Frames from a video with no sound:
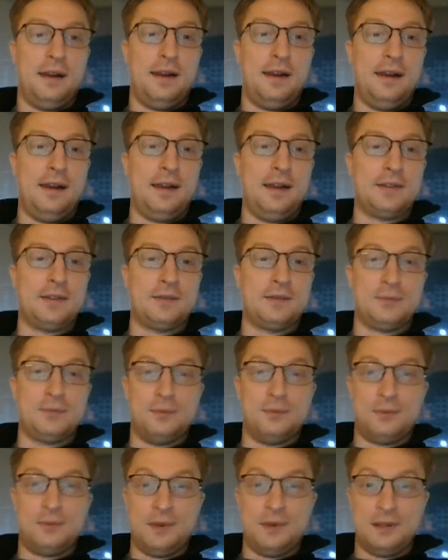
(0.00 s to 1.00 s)
It's
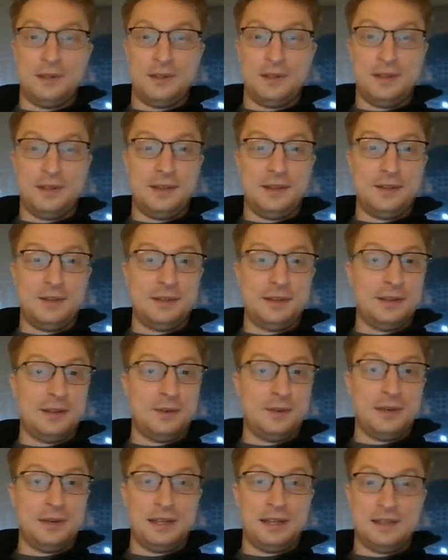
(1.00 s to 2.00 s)
really
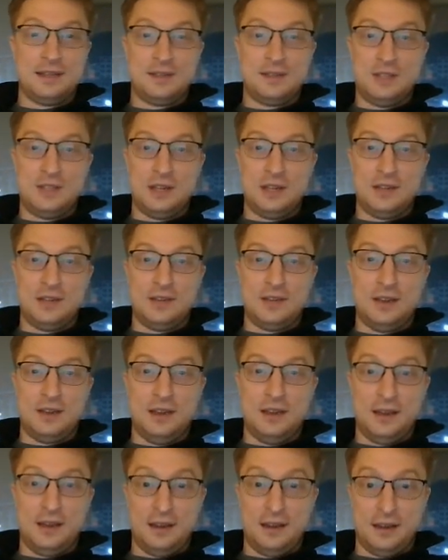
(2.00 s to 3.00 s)
going against
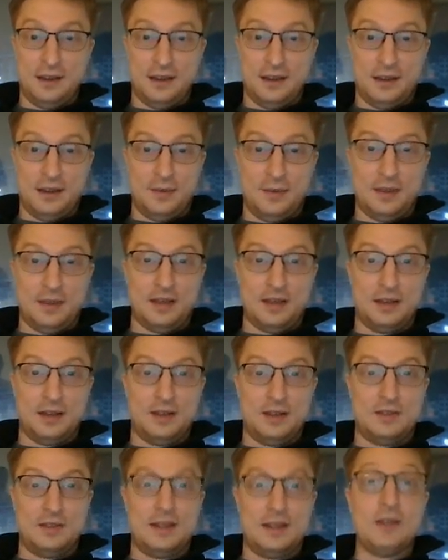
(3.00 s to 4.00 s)
JT. I mean,
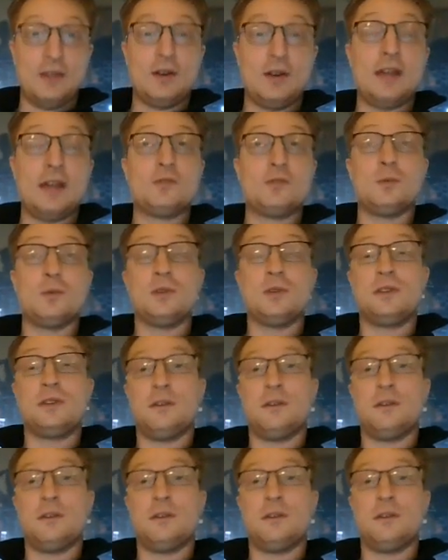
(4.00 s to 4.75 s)
Taylor has a really tough